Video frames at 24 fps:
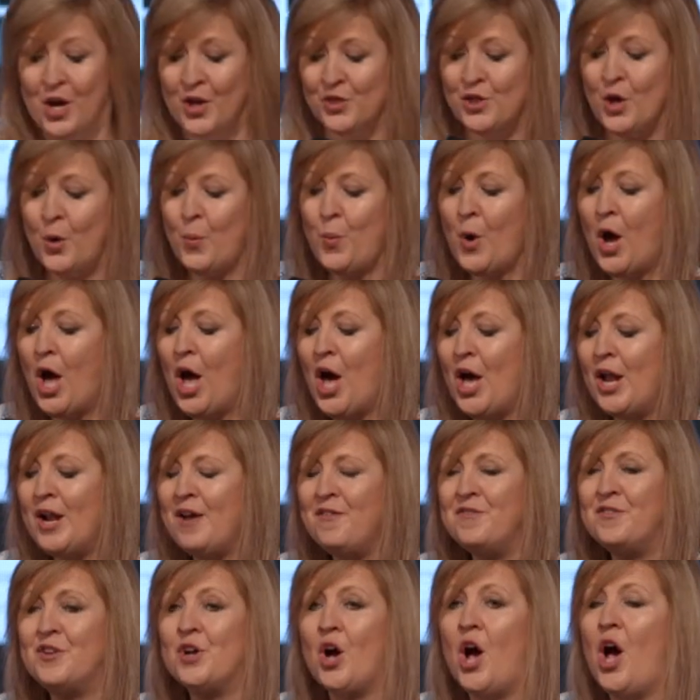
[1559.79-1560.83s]
The Word
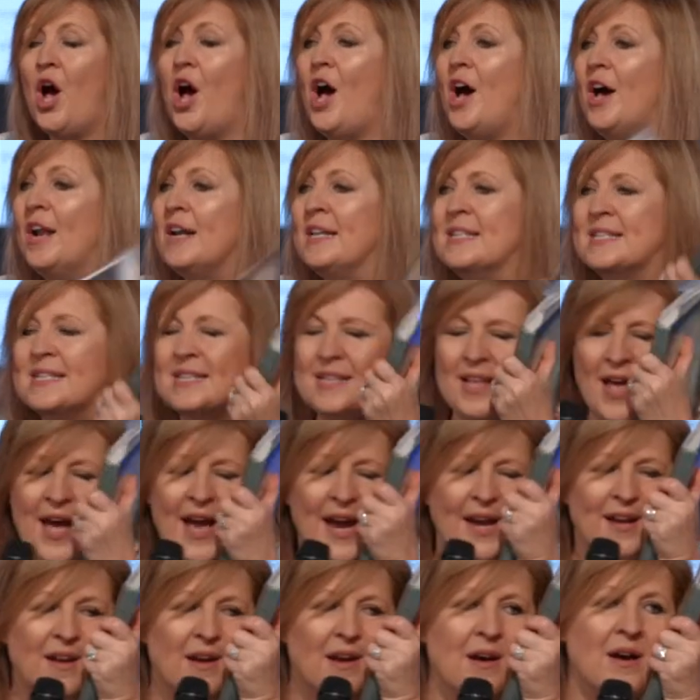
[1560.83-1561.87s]
of God, it's
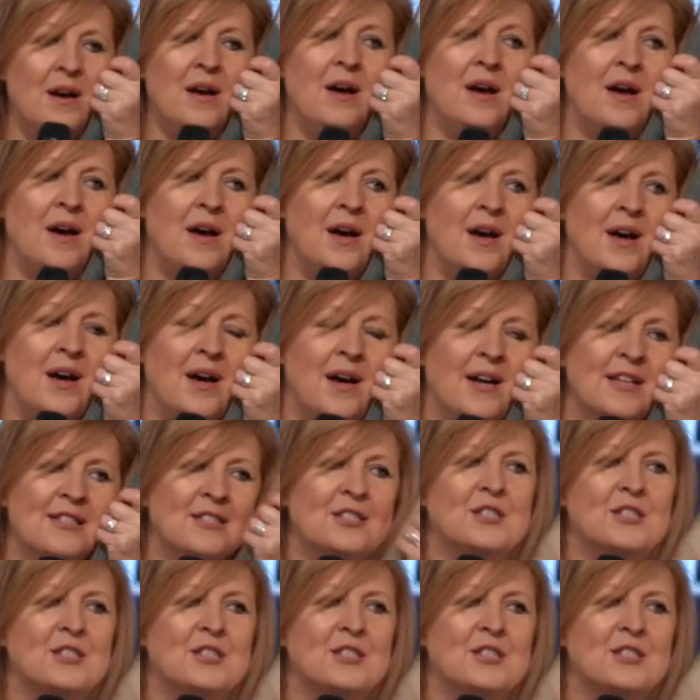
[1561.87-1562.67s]
like, ah,